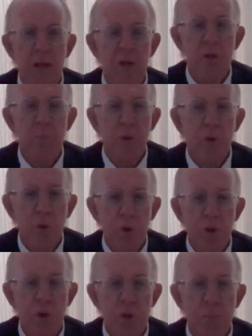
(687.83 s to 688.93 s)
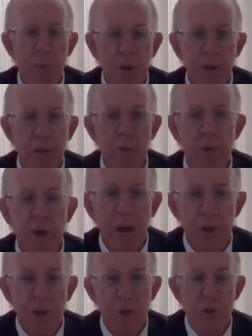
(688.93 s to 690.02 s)
It is because she has built up a
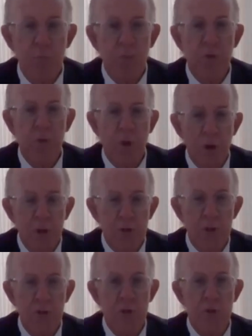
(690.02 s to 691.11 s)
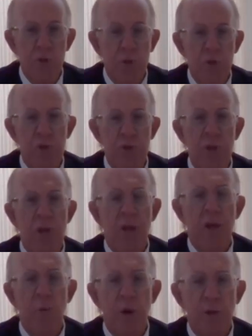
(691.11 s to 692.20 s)
relationship with doctors at St. George's
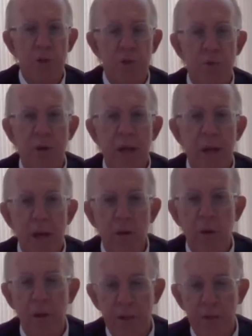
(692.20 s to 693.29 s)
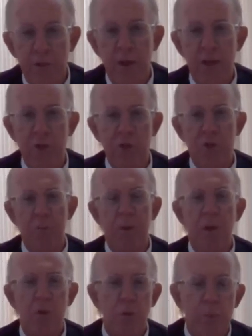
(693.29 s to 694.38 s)
and wants to lean on that relationship
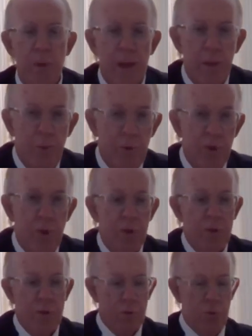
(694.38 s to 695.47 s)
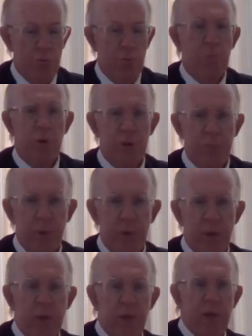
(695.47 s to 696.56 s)
to be able to
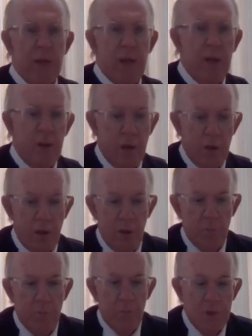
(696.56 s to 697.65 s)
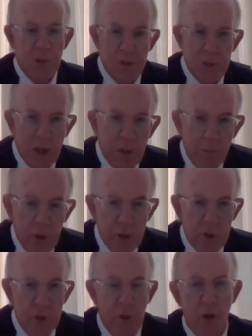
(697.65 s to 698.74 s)
prosper in her business in
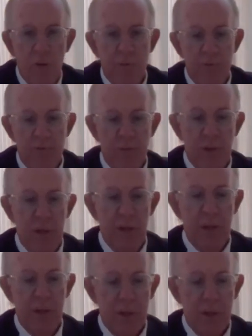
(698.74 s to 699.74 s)
breach of the